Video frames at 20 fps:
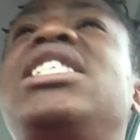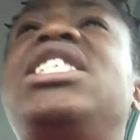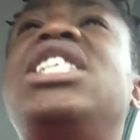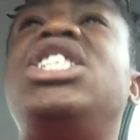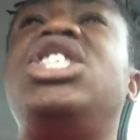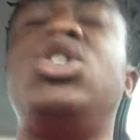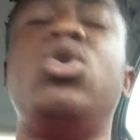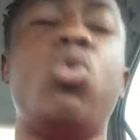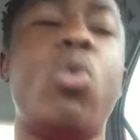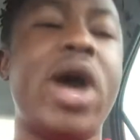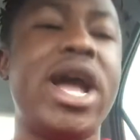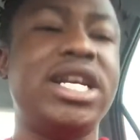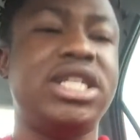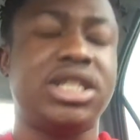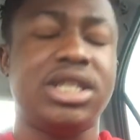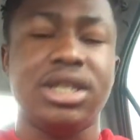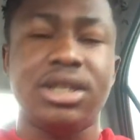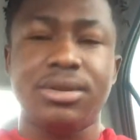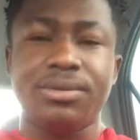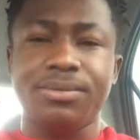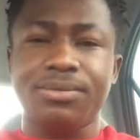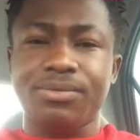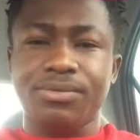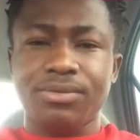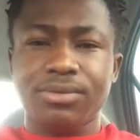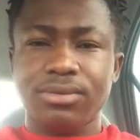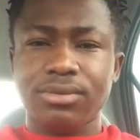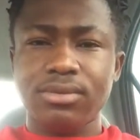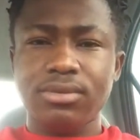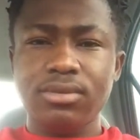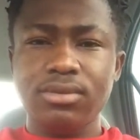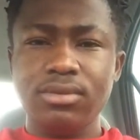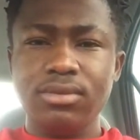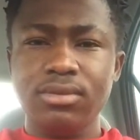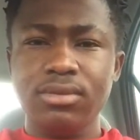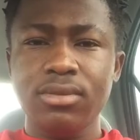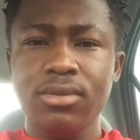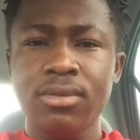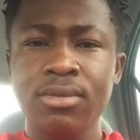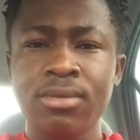a situation.
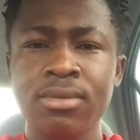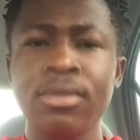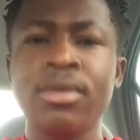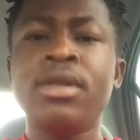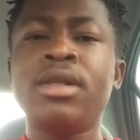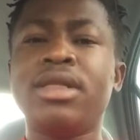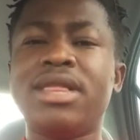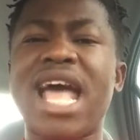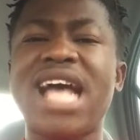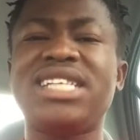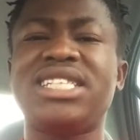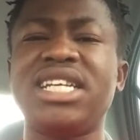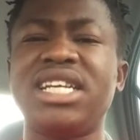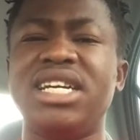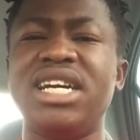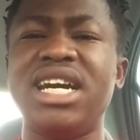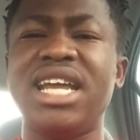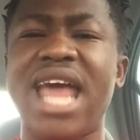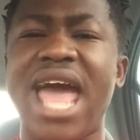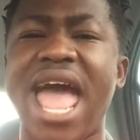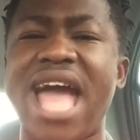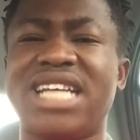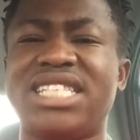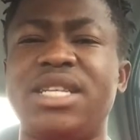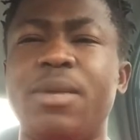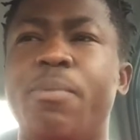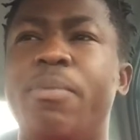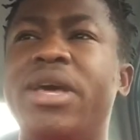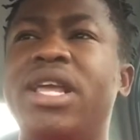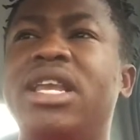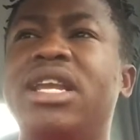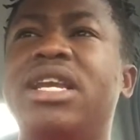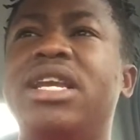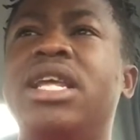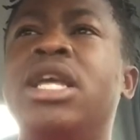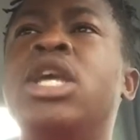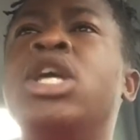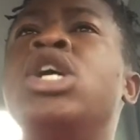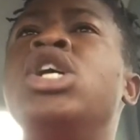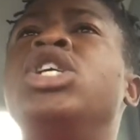That's a good X
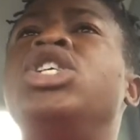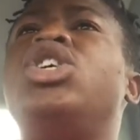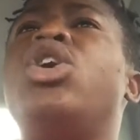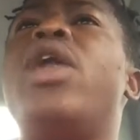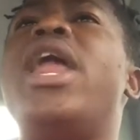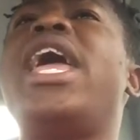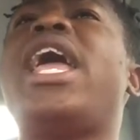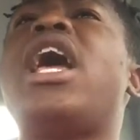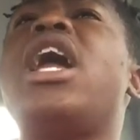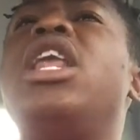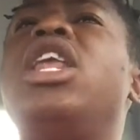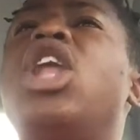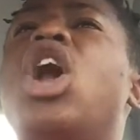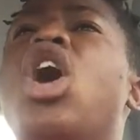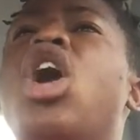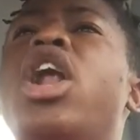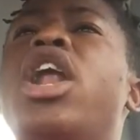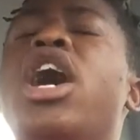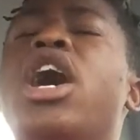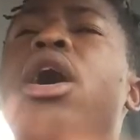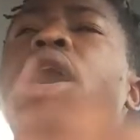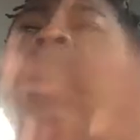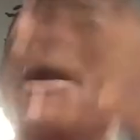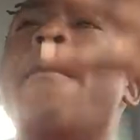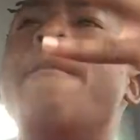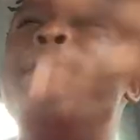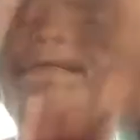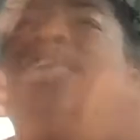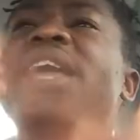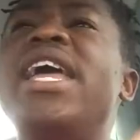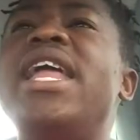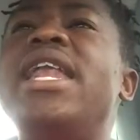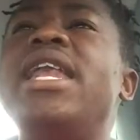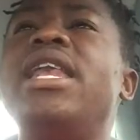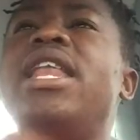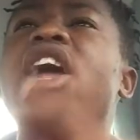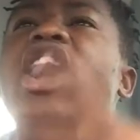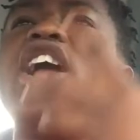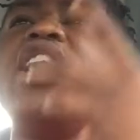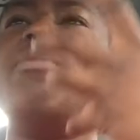ability. So they could learn to
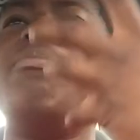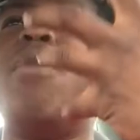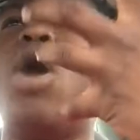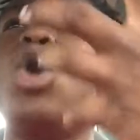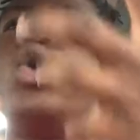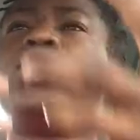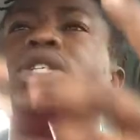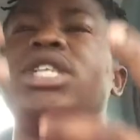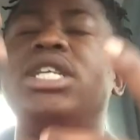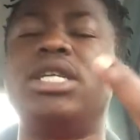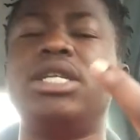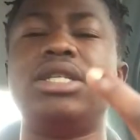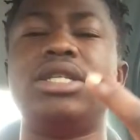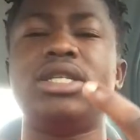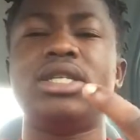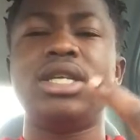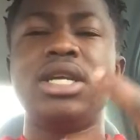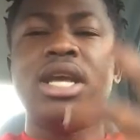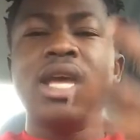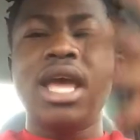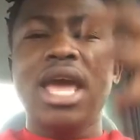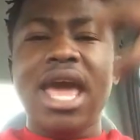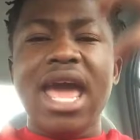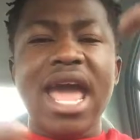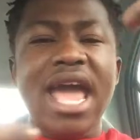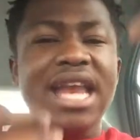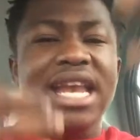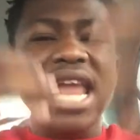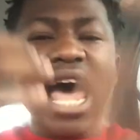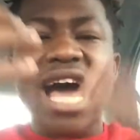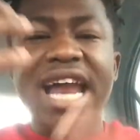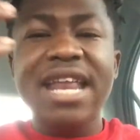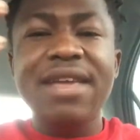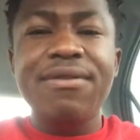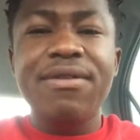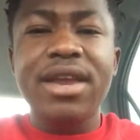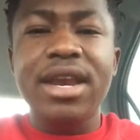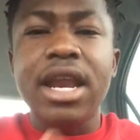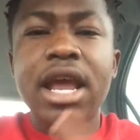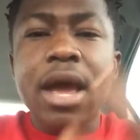bend their emotions and not
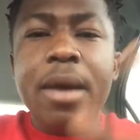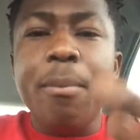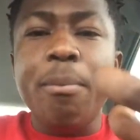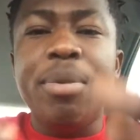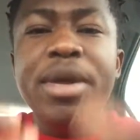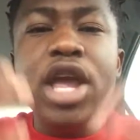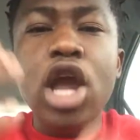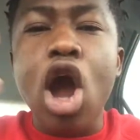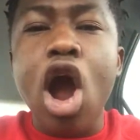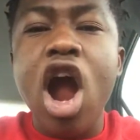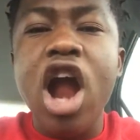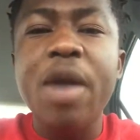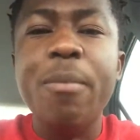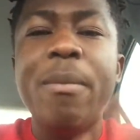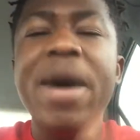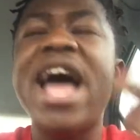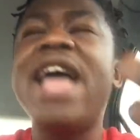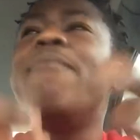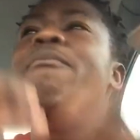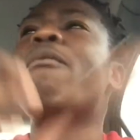even be hurt by